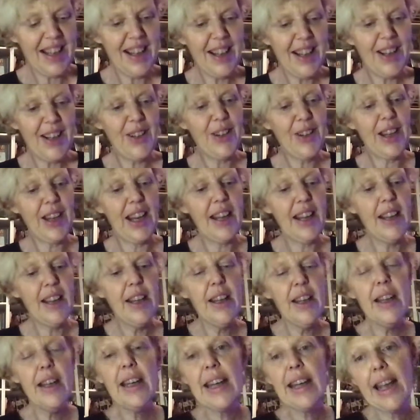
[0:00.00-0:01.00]
Okay.
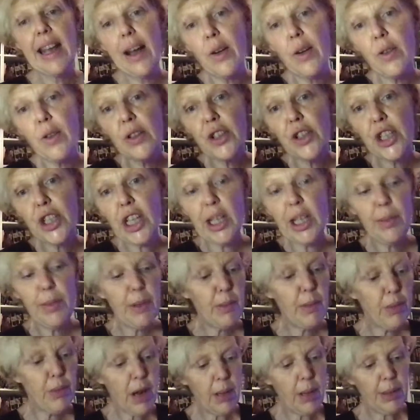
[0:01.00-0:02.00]
Now, Jelly
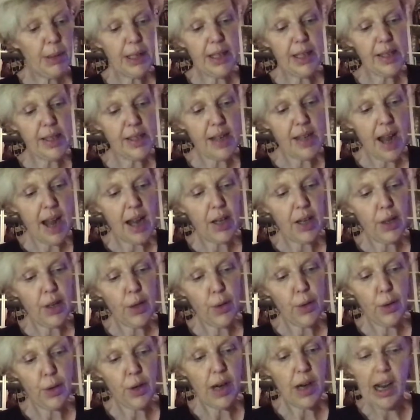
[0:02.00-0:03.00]
Bean probably does not
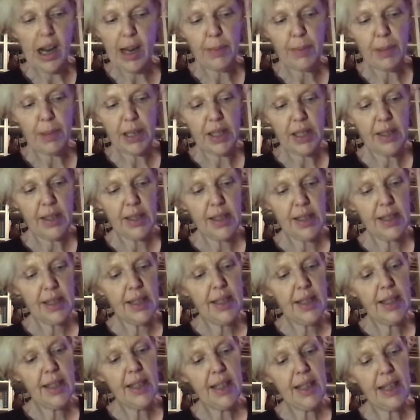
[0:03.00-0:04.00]
coat her eye pins
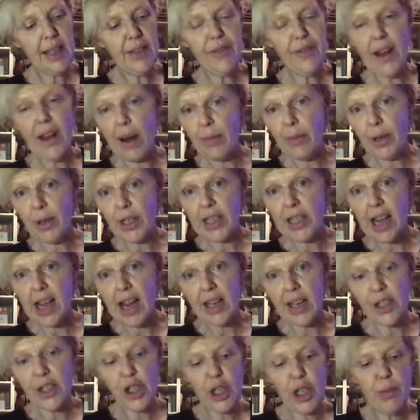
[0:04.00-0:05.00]
in fabric
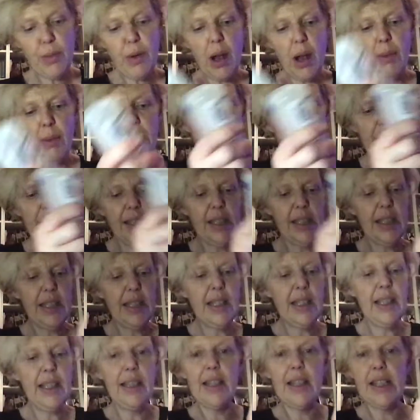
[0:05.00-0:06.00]
tack. She probably doesn't
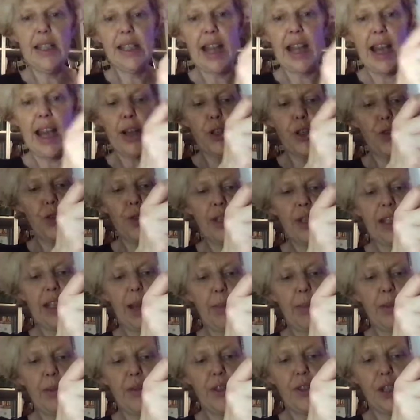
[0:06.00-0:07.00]
need this extra
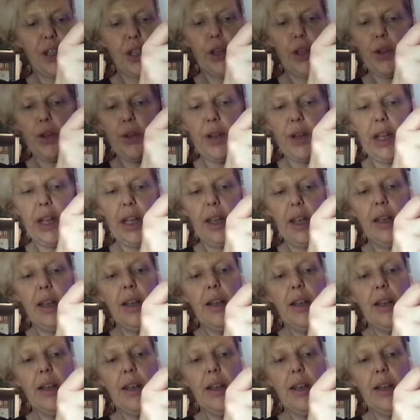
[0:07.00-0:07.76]
step of security.